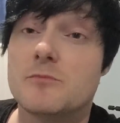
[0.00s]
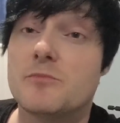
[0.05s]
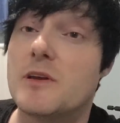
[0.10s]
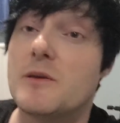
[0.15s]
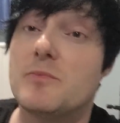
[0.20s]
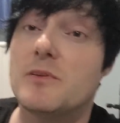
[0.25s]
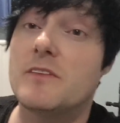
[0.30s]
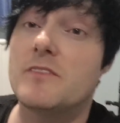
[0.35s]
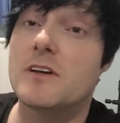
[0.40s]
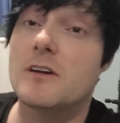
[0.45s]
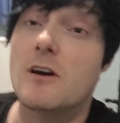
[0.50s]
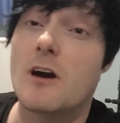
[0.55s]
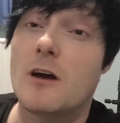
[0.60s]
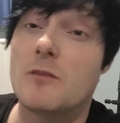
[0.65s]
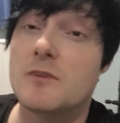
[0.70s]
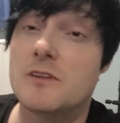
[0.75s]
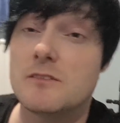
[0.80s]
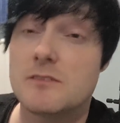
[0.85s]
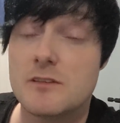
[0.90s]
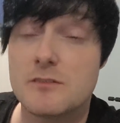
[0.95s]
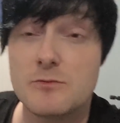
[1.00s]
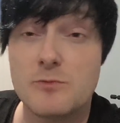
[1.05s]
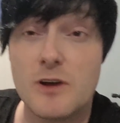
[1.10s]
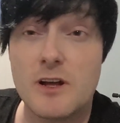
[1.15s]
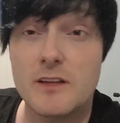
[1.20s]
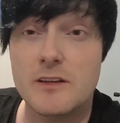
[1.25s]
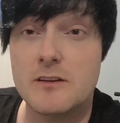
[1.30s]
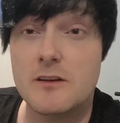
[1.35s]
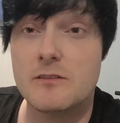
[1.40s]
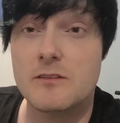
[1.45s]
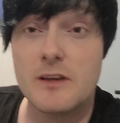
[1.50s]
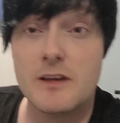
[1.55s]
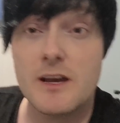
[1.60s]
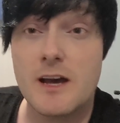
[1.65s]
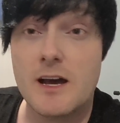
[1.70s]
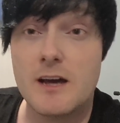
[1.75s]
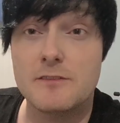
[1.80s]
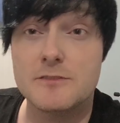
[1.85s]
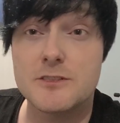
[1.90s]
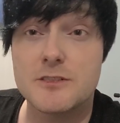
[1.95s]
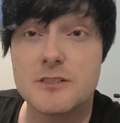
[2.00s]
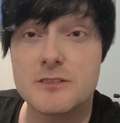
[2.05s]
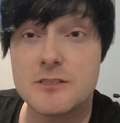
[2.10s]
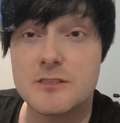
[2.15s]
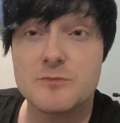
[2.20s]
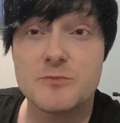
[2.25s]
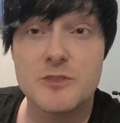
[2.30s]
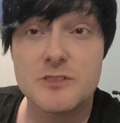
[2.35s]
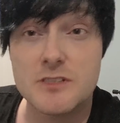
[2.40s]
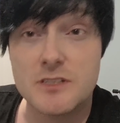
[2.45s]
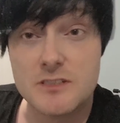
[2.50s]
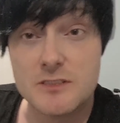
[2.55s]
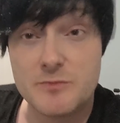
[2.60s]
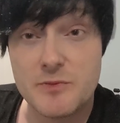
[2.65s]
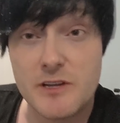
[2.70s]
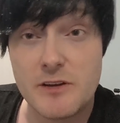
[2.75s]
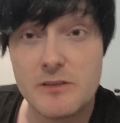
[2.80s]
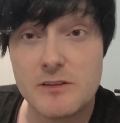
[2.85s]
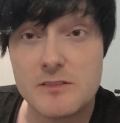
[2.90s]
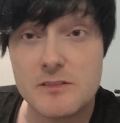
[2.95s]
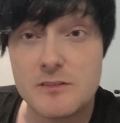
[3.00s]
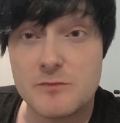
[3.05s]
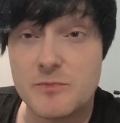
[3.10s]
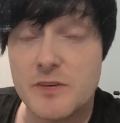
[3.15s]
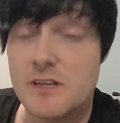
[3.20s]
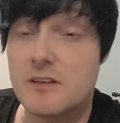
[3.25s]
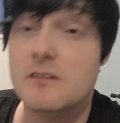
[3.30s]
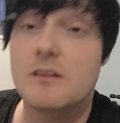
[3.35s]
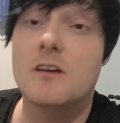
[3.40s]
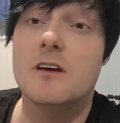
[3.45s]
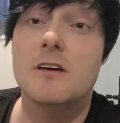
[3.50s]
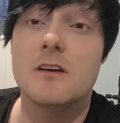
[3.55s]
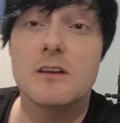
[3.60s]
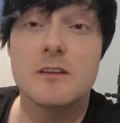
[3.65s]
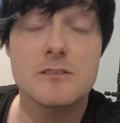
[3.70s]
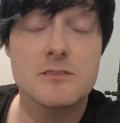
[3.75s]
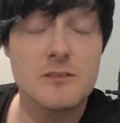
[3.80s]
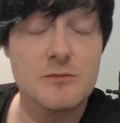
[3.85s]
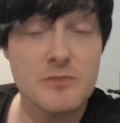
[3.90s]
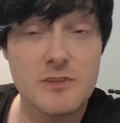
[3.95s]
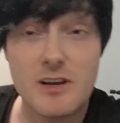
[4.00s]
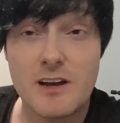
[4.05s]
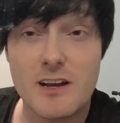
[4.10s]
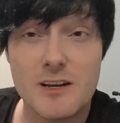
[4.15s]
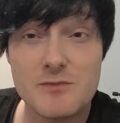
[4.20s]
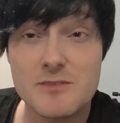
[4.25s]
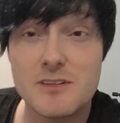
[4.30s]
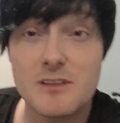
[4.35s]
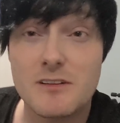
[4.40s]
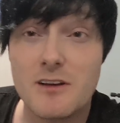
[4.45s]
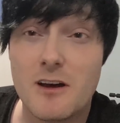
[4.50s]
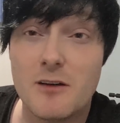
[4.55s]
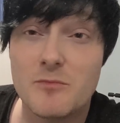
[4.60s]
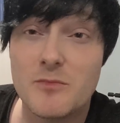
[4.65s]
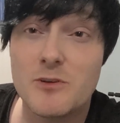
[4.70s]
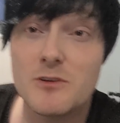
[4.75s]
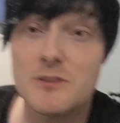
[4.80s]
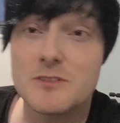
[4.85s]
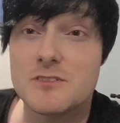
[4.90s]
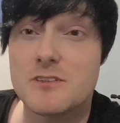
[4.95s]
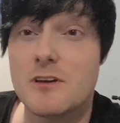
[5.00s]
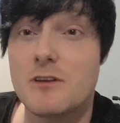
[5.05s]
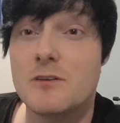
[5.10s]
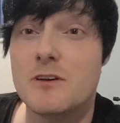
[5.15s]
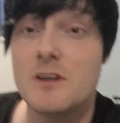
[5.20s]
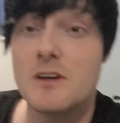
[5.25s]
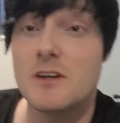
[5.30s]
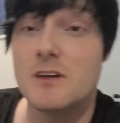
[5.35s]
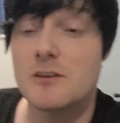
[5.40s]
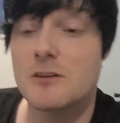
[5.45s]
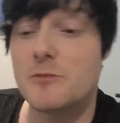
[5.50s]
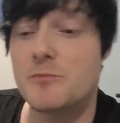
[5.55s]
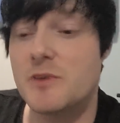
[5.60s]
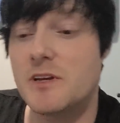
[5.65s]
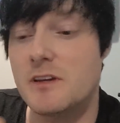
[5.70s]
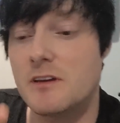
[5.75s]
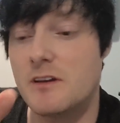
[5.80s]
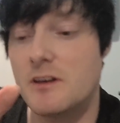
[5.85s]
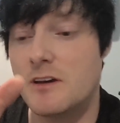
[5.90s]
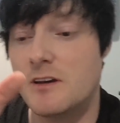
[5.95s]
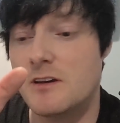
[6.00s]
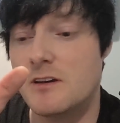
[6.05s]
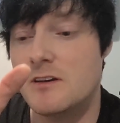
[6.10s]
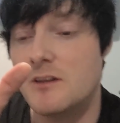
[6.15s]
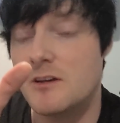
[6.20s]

people in the comments as well, they have just as much experience as me, sometimes a lot more, so it could be a